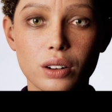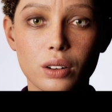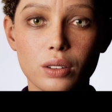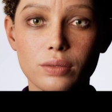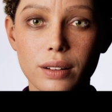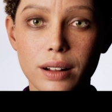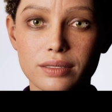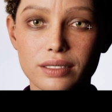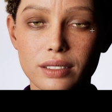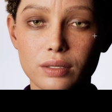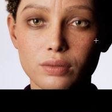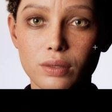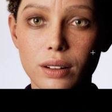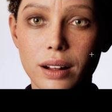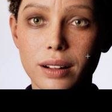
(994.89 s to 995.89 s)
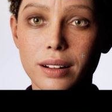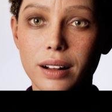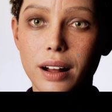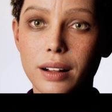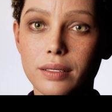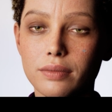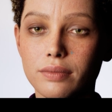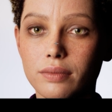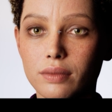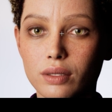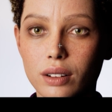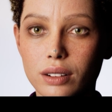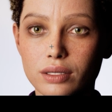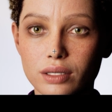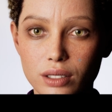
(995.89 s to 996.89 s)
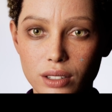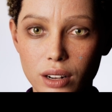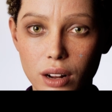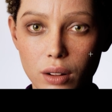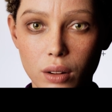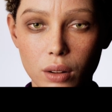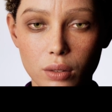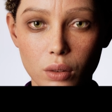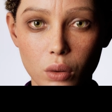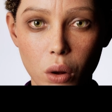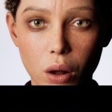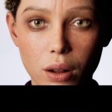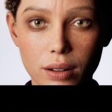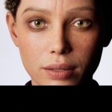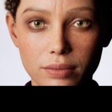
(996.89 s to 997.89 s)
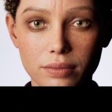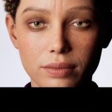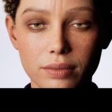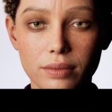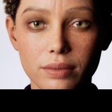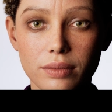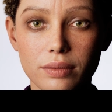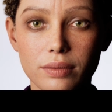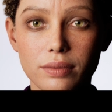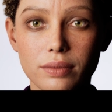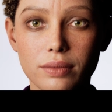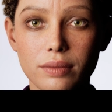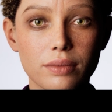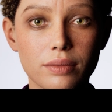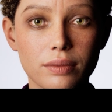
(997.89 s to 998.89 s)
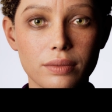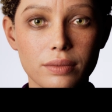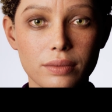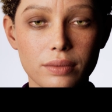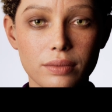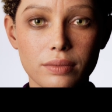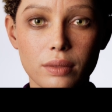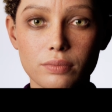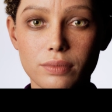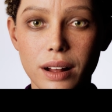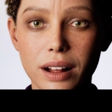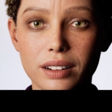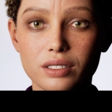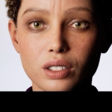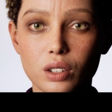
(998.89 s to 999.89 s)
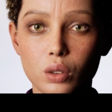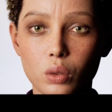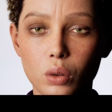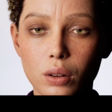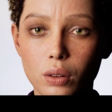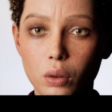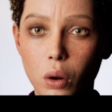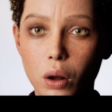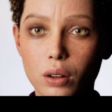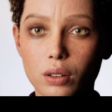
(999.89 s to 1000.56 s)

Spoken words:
the 5.2, to be able to get that kind of quality. But isn't that amazing?